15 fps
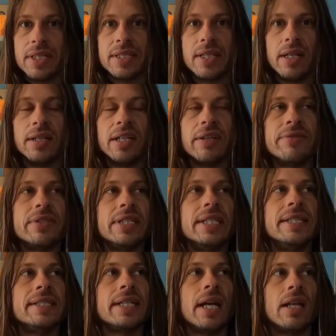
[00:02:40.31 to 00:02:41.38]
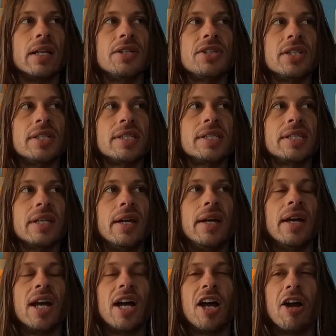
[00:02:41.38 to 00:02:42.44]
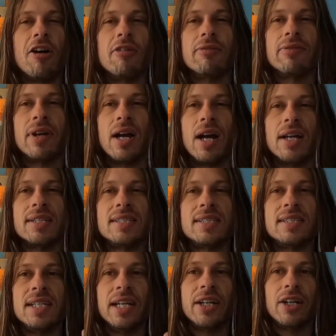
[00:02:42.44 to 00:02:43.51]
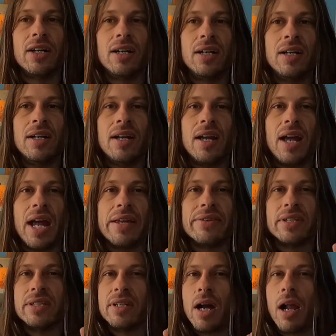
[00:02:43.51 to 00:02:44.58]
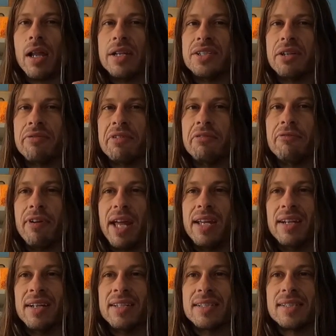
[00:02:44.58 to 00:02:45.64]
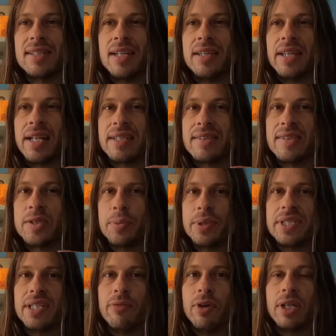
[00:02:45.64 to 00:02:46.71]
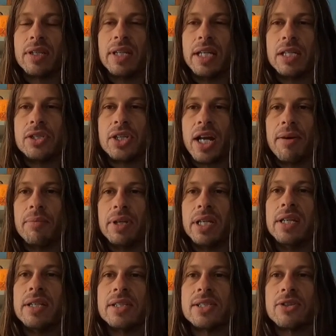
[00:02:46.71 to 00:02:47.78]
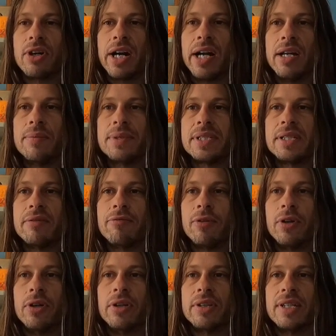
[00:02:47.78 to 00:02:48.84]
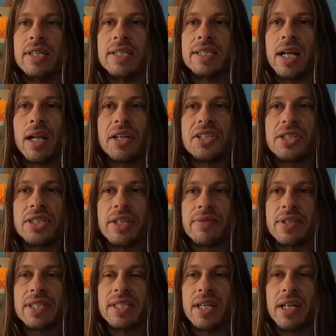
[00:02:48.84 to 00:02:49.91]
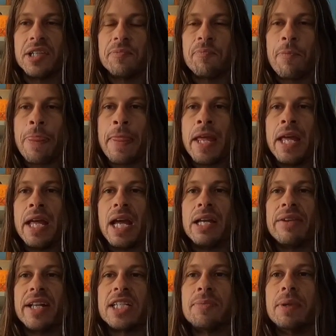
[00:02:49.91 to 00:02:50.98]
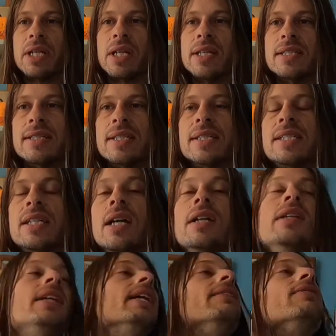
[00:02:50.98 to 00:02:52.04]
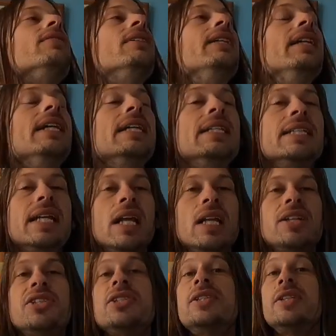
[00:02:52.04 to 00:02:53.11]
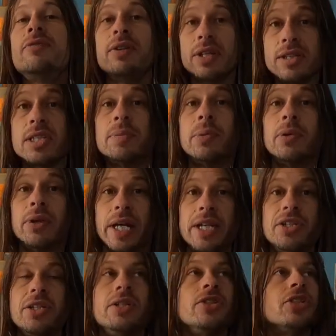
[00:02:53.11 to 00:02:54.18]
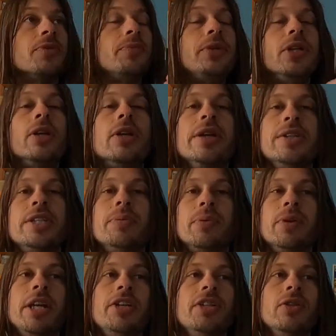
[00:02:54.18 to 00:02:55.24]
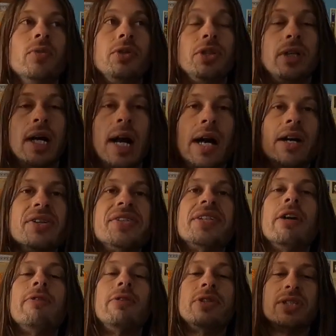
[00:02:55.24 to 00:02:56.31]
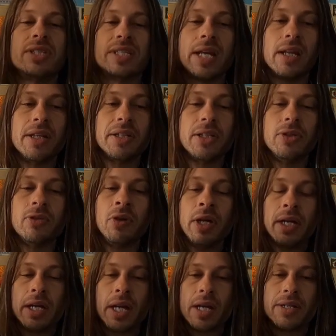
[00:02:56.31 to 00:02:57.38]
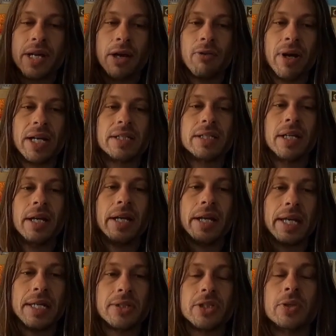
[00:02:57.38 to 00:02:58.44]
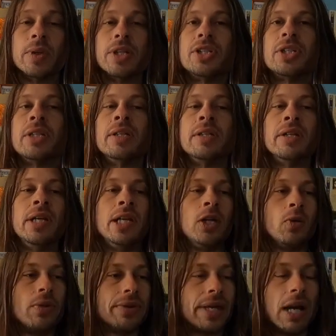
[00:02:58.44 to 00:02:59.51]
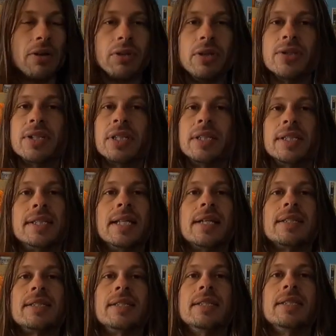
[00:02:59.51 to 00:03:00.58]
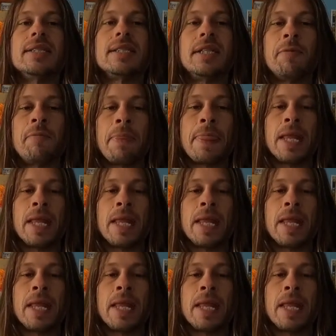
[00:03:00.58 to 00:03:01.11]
The sun gives the intelligence of a singer and the knowledge of the Vedas. That's the specific thing Jaimini describes for the intelligence of the sun. And that's because the sun gives the intelligence of inspiration, just pure inspiration, when your higher self is just telling you direct intuition without using the senses.